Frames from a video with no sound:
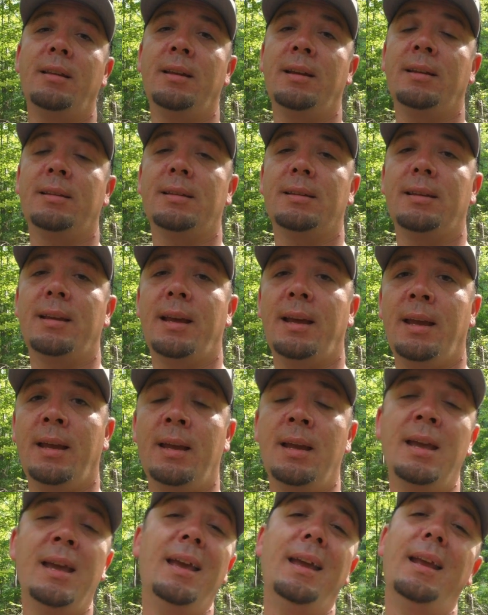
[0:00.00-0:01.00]
idea today.
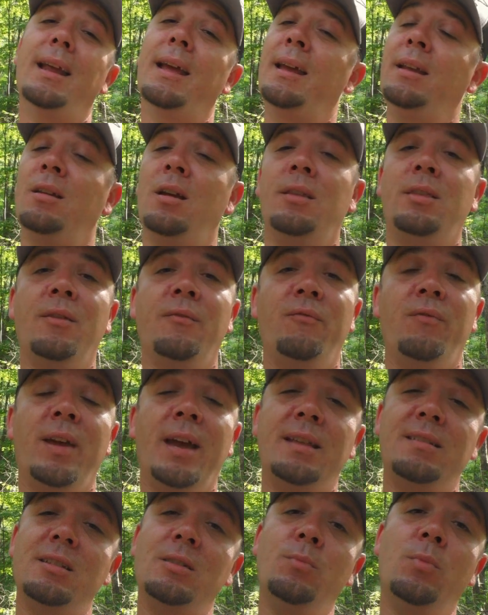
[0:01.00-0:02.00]
It ain't nothing
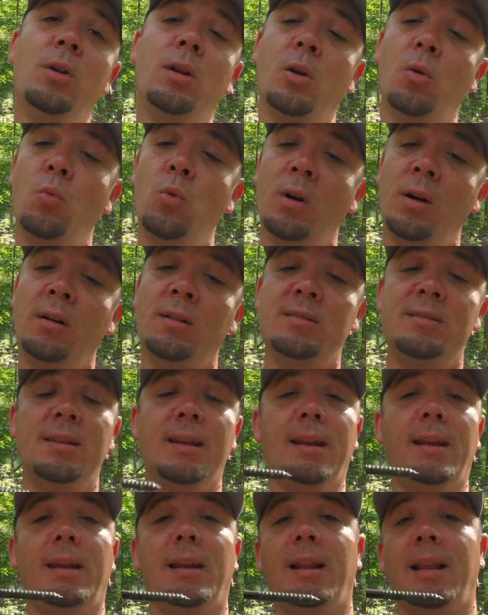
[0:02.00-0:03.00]
fancy, but it works,
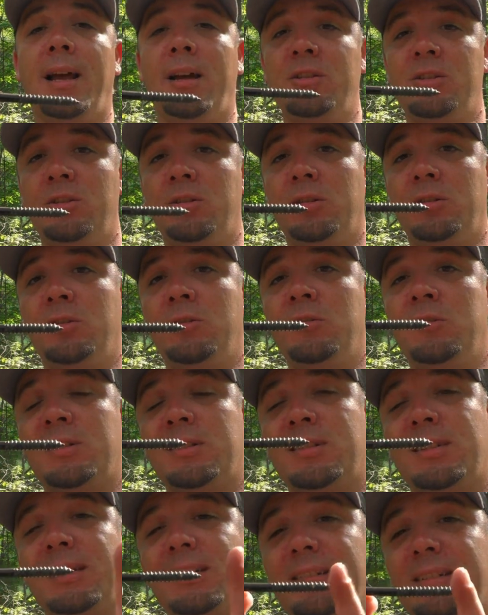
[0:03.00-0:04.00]
and it allows you to use
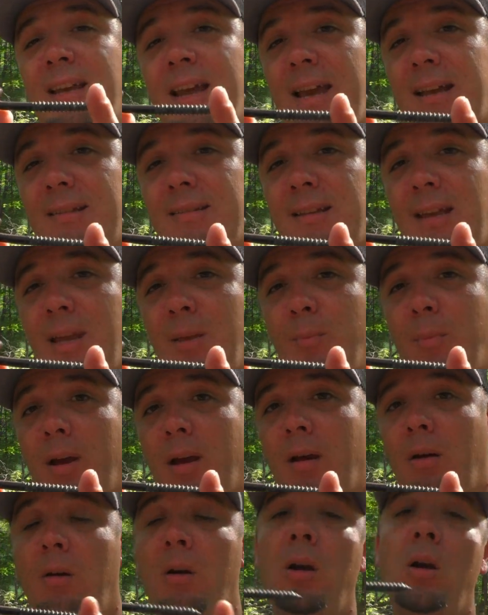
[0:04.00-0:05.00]
this exact same
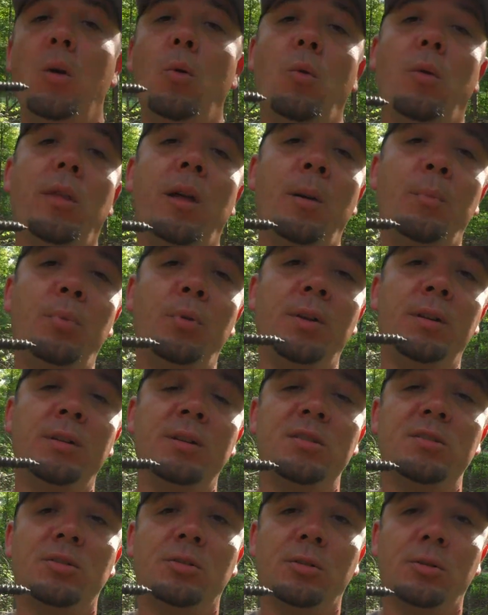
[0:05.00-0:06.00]
mount without putting
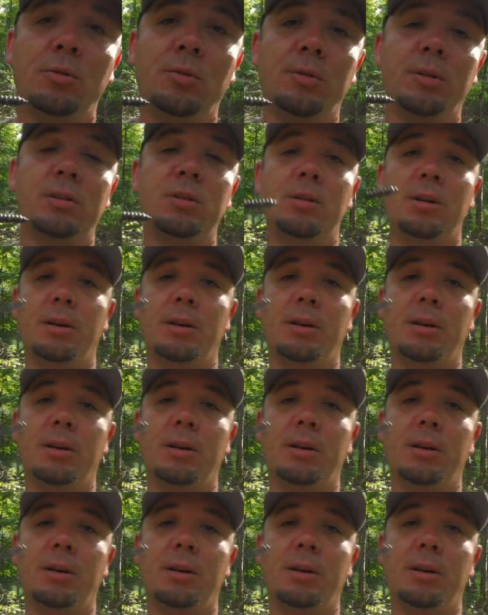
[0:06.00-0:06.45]
this screw in the